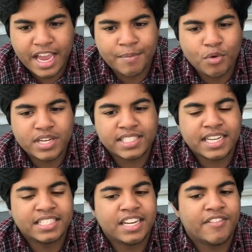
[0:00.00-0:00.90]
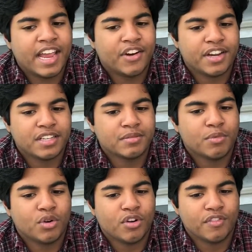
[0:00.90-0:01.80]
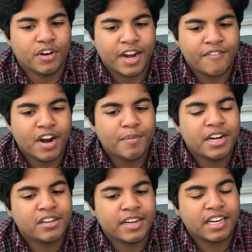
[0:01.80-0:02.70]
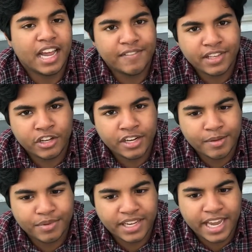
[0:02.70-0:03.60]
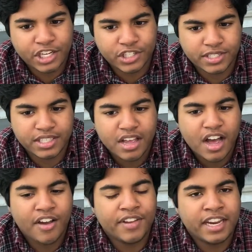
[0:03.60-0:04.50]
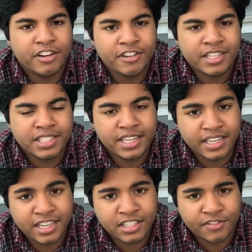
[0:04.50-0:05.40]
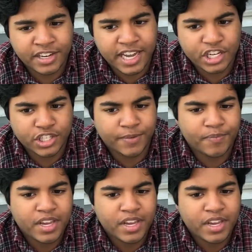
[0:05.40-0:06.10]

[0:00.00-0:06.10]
In more sensitive areas, moreover, environmental and livelihood implications of increasing desertification